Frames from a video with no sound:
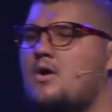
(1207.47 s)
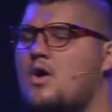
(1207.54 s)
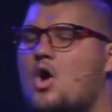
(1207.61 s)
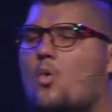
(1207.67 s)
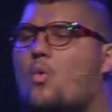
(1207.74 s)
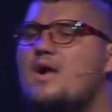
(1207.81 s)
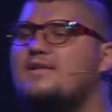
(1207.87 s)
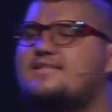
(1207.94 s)

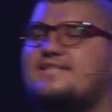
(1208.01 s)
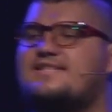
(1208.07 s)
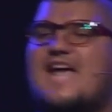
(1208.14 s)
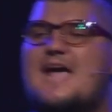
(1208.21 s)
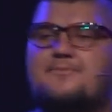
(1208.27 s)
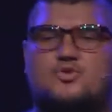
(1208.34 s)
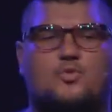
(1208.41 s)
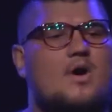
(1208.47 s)
What
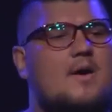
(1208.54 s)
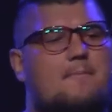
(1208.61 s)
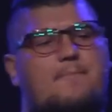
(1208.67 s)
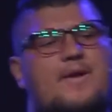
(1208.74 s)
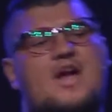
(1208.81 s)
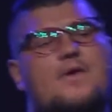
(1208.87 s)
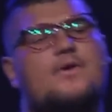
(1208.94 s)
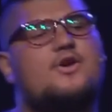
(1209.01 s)
steps, what
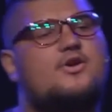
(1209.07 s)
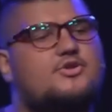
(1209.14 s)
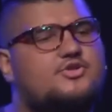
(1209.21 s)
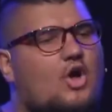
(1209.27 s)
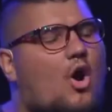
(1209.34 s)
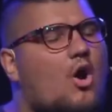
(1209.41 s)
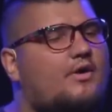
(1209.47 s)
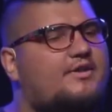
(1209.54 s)
barriers
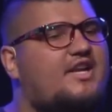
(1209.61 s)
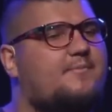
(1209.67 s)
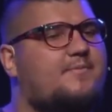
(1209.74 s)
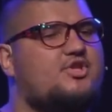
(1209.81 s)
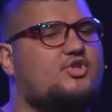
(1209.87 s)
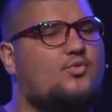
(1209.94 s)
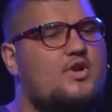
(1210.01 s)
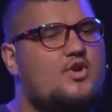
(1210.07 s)
are there
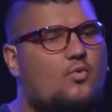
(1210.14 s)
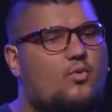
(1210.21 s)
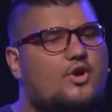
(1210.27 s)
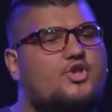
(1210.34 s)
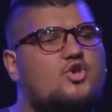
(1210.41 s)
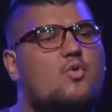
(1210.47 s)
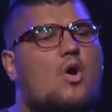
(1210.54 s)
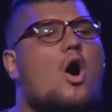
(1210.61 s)
between where
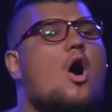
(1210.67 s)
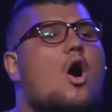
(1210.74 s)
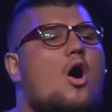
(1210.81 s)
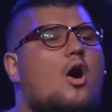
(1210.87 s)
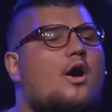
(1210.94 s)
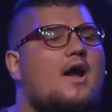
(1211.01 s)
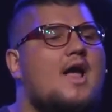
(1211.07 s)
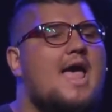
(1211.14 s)
you
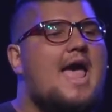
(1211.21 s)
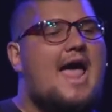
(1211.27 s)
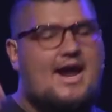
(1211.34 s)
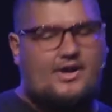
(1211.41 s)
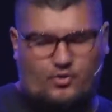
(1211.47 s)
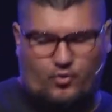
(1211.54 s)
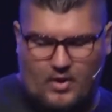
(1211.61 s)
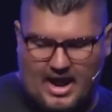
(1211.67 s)
are
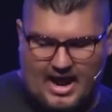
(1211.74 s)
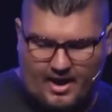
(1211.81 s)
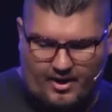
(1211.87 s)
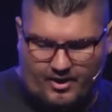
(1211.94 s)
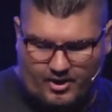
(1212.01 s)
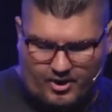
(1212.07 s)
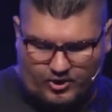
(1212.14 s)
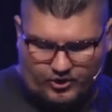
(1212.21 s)
and
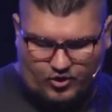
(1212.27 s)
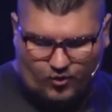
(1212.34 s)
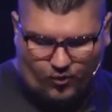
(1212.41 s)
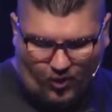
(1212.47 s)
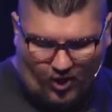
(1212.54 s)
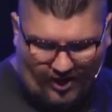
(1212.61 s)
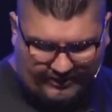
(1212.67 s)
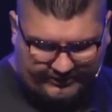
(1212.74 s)
where you
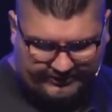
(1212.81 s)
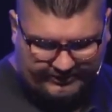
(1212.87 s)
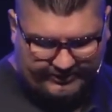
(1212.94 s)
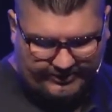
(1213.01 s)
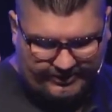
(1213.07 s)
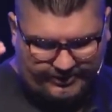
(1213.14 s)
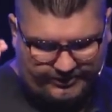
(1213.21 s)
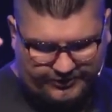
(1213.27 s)
want
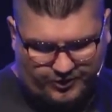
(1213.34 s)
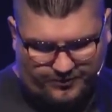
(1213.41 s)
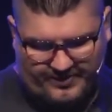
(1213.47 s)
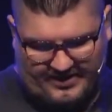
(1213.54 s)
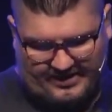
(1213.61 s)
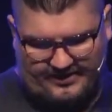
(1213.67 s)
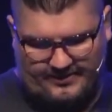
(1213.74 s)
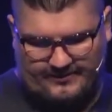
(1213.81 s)
to
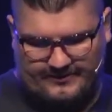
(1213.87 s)
be?